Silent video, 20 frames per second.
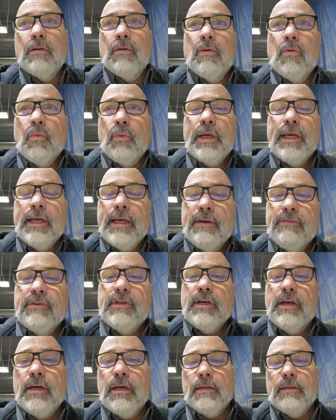We have
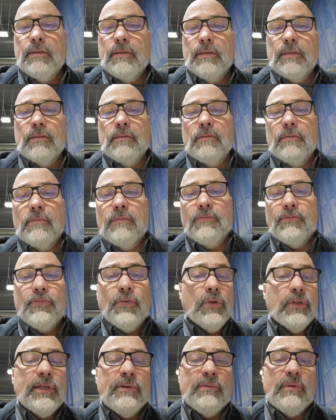not
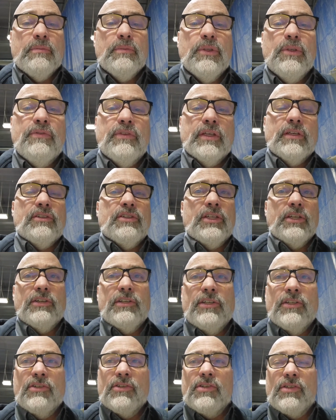fully removed the
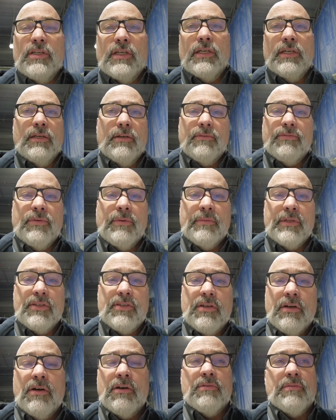interiors from these
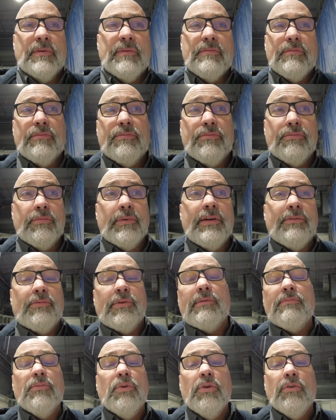cars. We have
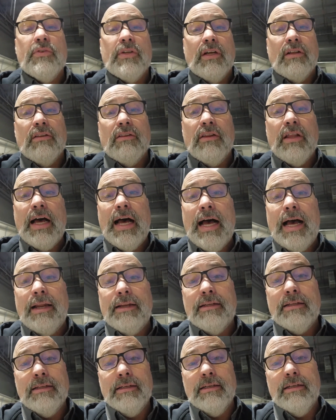removed a
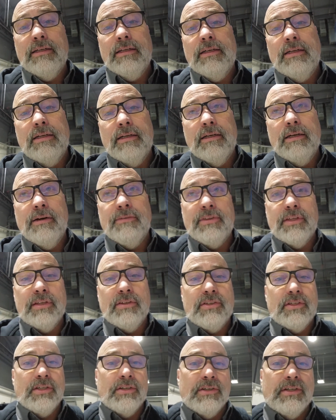lot of the
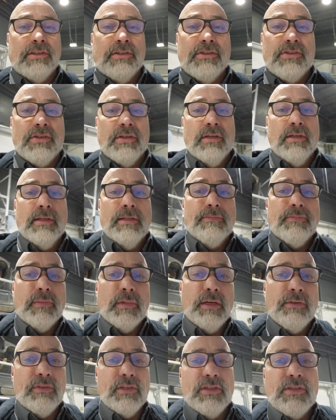interiors
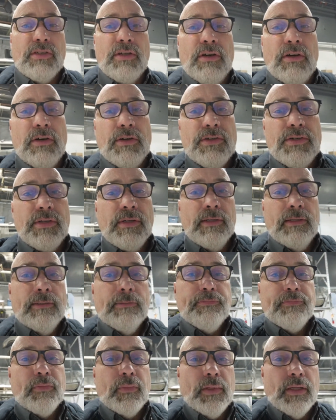of these cars.
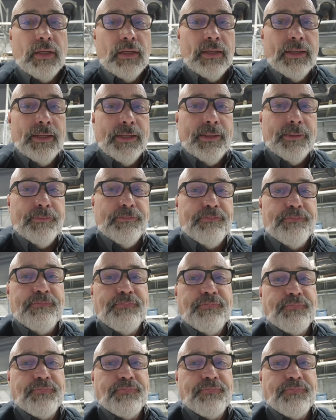Not